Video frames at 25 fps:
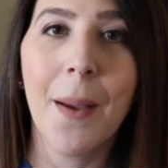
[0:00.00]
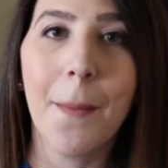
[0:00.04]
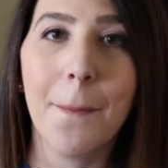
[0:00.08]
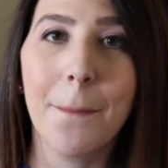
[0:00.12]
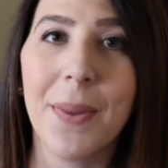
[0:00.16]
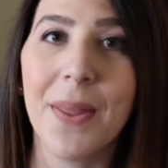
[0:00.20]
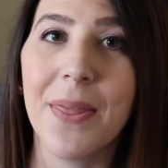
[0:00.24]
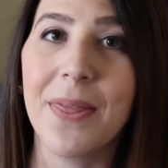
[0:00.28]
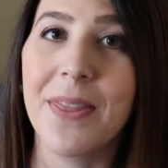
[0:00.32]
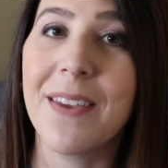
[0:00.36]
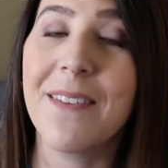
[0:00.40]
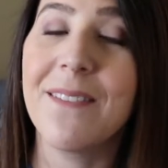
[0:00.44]

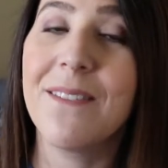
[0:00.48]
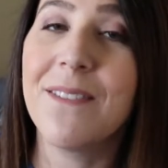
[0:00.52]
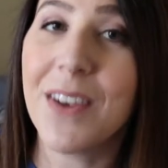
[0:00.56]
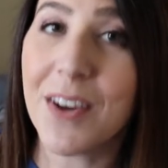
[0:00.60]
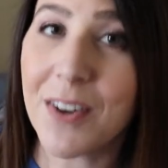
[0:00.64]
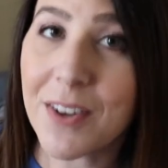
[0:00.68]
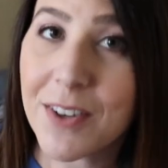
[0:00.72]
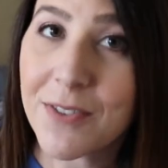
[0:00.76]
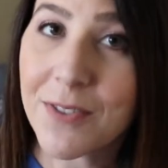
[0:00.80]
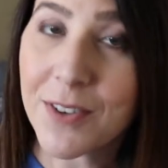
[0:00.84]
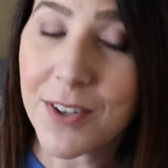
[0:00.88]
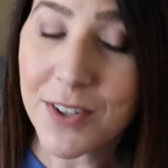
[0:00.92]
But the
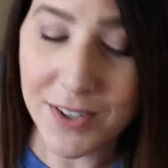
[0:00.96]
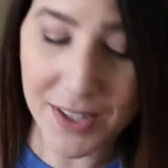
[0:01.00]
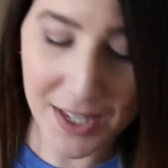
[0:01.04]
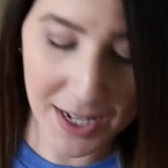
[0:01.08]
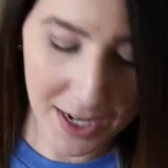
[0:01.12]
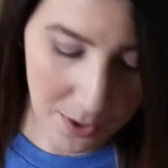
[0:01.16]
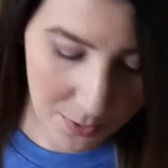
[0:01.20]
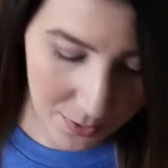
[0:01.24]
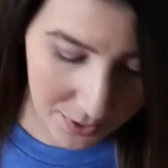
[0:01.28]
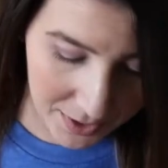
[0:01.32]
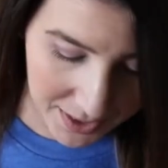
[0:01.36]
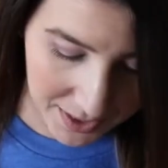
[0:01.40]
very first
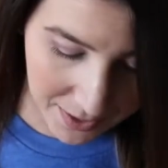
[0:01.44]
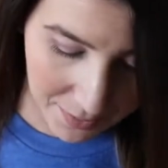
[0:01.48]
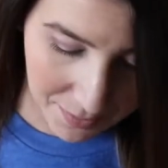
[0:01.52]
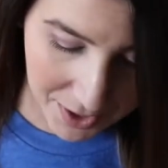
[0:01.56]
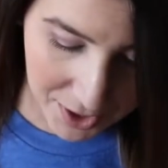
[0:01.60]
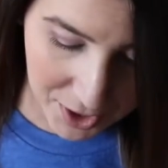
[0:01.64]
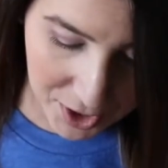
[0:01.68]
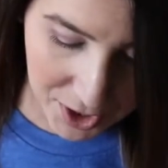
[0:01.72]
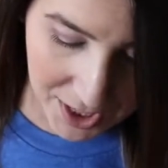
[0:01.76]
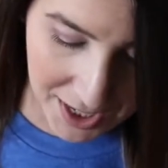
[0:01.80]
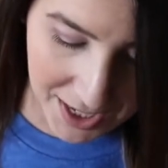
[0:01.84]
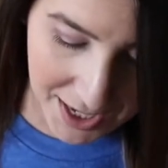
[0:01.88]
thing I want to
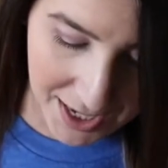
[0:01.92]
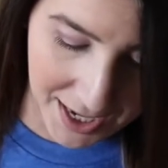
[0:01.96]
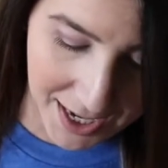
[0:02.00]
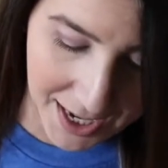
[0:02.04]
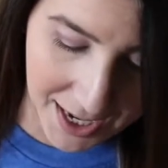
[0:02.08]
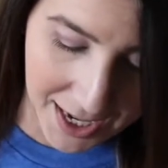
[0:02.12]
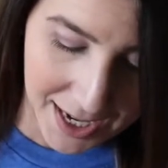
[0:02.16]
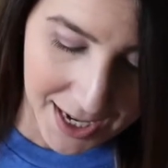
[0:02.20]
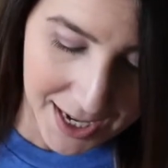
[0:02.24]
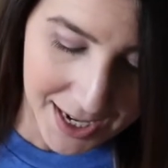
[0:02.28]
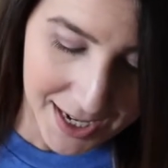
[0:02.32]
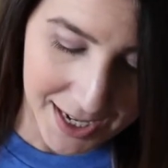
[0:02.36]
mention
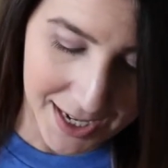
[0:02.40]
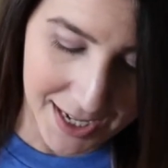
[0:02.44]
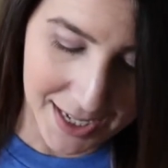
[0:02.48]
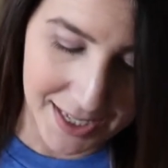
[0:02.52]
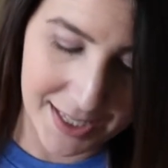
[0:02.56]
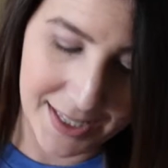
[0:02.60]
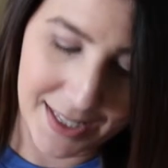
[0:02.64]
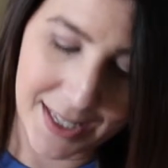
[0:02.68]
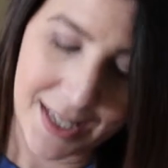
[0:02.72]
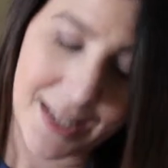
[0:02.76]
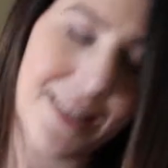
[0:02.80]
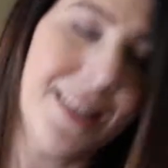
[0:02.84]

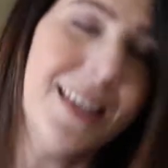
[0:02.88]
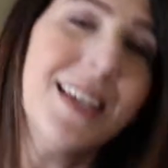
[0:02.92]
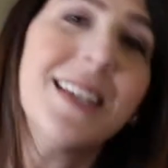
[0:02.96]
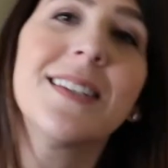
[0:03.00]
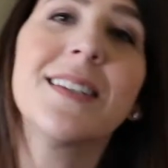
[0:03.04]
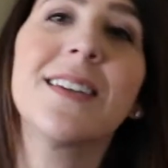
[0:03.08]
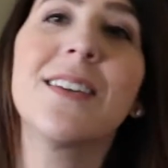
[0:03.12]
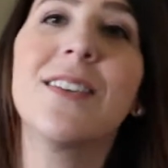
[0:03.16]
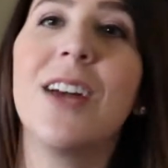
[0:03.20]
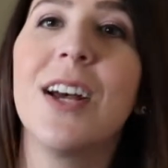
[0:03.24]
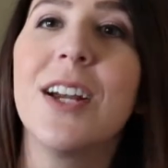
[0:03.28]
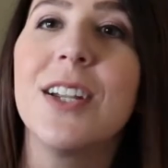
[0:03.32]
is
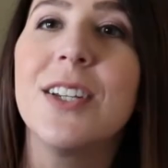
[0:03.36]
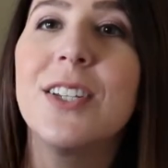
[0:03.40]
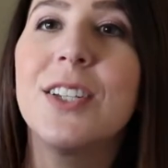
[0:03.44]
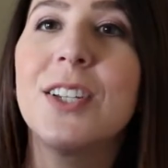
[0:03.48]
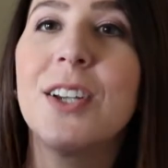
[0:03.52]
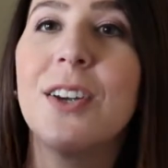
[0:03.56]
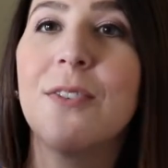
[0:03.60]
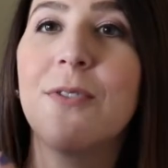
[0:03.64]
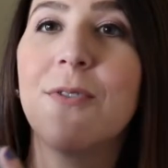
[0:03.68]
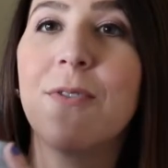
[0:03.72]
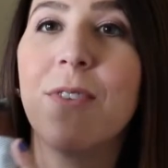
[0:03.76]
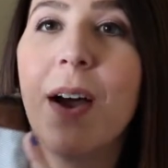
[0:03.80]
this
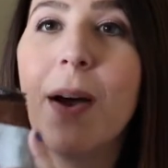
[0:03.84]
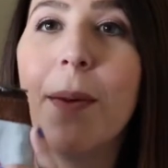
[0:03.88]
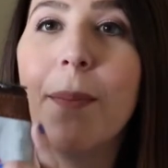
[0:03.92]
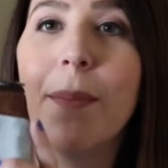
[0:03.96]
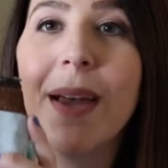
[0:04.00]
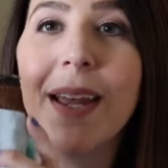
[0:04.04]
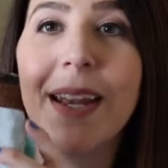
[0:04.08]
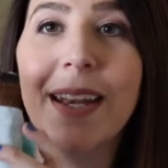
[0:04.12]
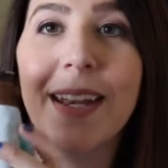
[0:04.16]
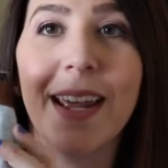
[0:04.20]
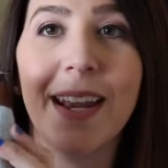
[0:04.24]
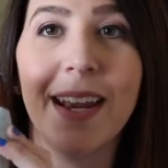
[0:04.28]
clutch
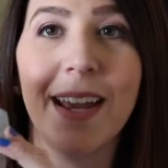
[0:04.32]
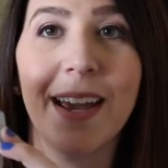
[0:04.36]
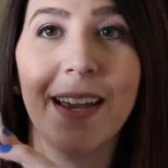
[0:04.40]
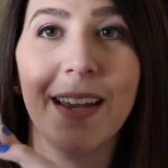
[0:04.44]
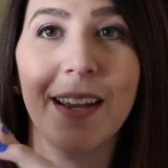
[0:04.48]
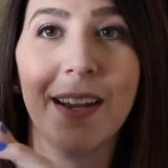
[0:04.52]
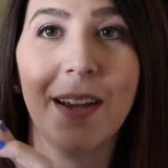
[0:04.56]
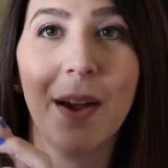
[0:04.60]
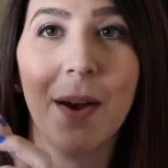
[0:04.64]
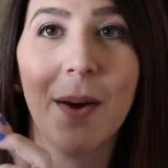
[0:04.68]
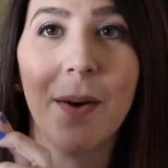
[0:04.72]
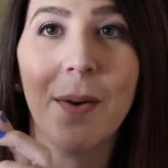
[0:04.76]
from
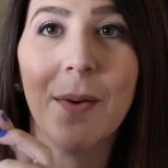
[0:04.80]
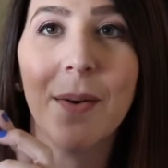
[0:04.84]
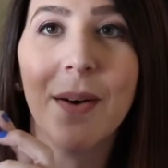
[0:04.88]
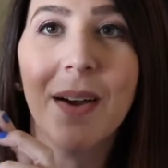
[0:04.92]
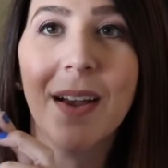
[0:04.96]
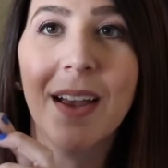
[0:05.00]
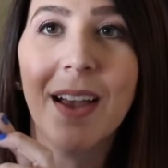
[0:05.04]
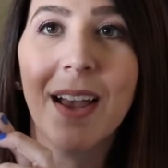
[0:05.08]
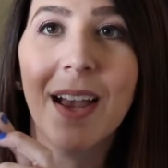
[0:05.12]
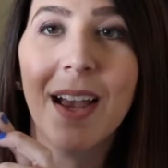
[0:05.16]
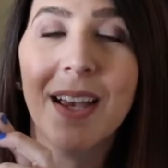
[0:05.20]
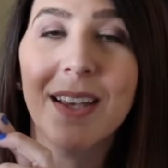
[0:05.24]
Nena & Co.
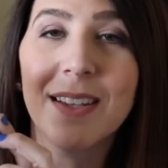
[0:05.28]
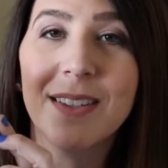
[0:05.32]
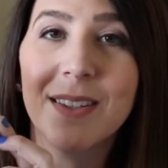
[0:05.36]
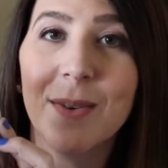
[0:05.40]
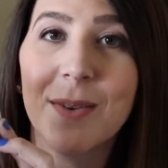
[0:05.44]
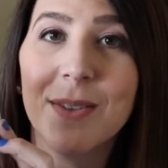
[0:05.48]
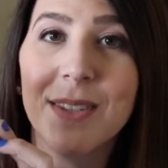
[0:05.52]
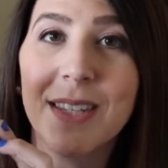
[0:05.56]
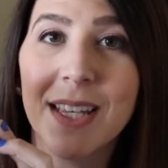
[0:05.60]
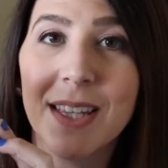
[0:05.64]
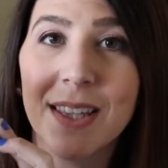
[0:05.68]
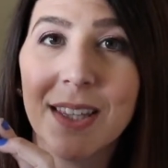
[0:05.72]

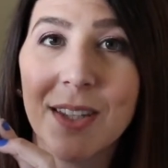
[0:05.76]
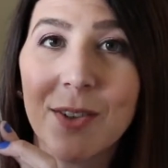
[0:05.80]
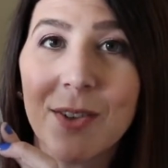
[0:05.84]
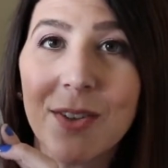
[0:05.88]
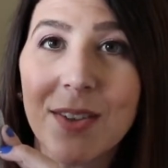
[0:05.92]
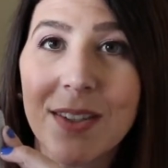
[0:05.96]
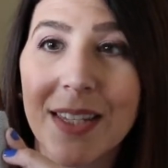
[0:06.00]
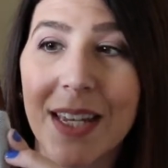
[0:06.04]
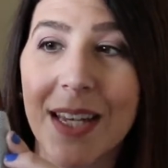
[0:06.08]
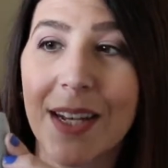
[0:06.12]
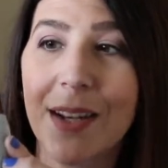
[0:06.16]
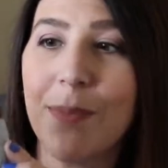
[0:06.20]
So it's a
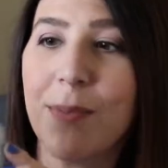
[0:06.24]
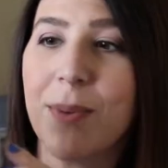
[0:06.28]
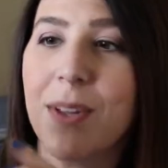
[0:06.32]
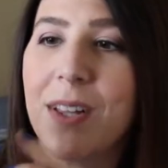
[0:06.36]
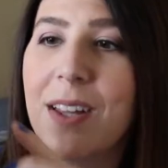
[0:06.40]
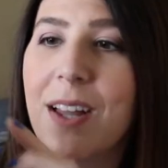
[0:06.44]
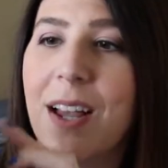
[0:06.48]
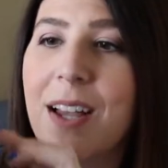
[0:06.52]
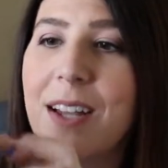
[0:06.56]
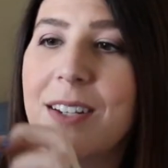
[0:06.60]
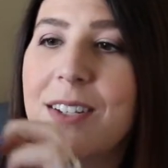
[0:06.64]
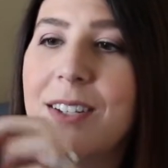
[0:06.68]
little denim
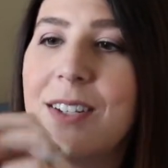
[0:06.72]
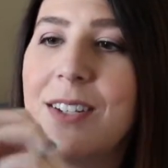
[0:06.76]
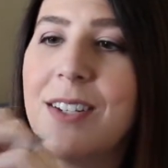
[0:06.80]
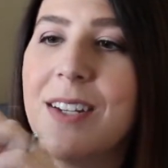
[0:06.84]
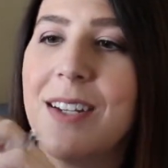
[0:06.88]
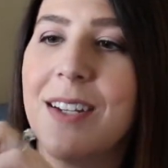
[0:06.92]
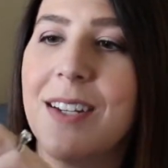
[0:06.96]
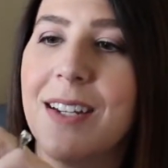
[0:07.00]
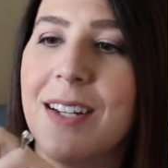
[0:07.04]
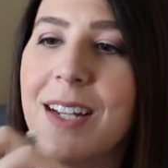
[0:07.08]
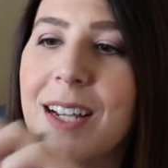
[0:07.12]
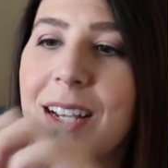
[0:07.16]
clutch
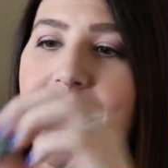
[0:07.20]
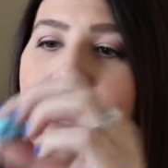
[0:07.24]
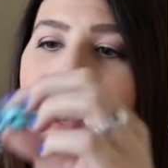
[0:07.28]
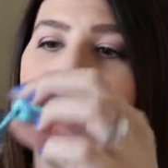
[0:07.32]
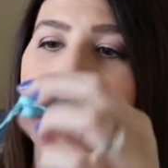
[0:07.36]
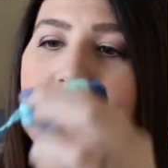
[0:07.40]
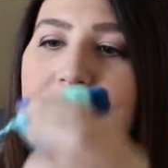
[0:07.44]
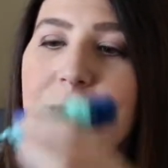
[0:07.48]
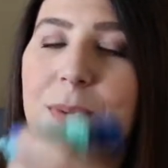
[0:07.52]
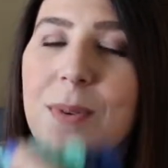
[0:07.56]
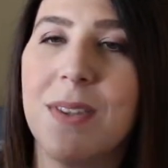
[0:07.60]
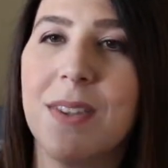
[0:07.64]
and it
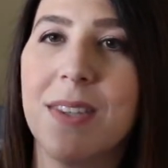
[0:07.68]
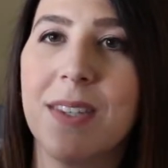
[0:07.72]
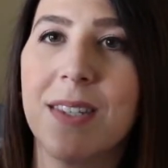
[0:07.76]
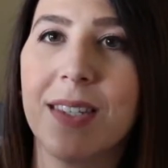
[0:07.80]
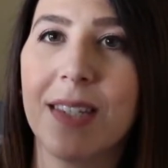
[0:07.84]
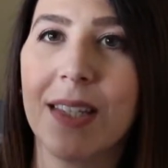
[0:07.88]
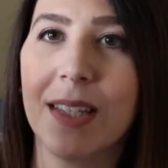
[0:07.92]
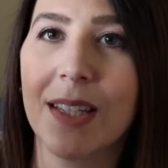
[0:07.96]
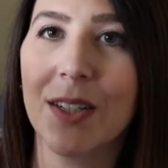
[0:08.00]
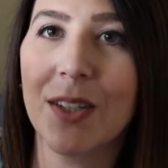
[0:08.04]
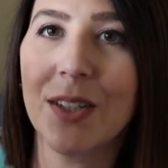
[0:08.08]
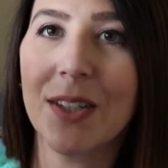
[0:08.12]
comes with
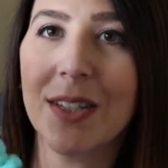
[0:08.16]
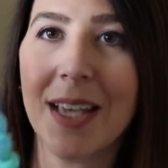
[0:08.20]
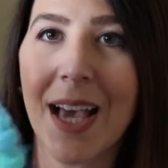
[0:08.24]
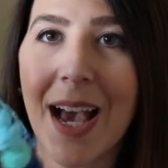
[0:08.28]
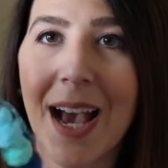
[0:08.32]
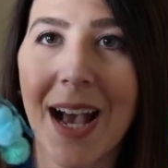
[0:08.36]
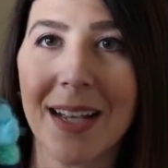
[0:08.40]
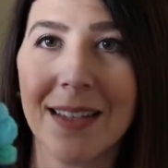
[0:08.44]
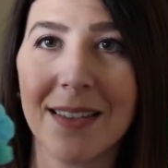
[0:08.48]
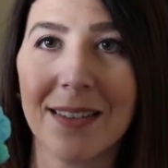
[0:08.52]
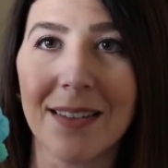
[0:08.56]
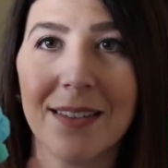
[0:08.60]
this little
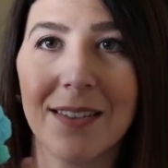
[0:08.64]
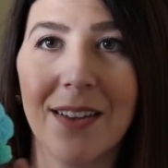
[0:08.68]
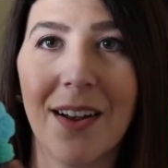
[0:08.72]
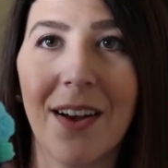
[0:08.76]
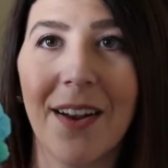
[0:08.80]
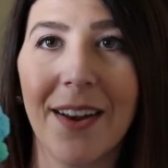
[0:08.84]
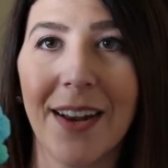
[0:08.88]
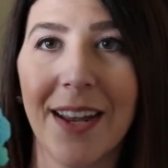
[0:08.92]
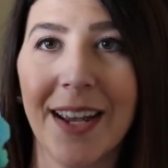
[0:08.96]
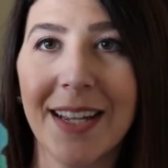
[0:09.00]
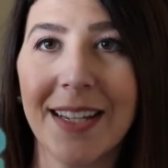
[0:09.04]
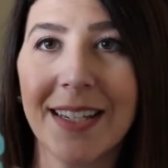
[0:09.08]
tassel
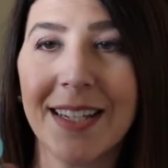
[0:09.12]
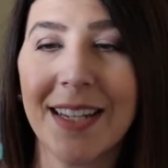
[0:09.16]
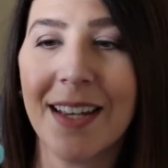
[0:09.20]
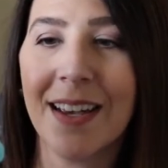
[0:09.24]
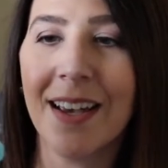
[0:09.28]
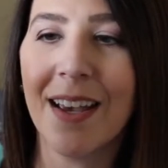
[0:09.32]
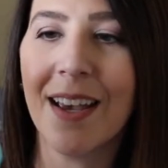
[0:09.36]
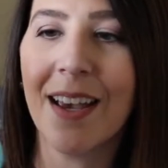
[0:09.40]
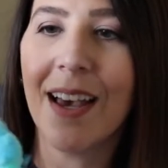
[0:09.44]
on it.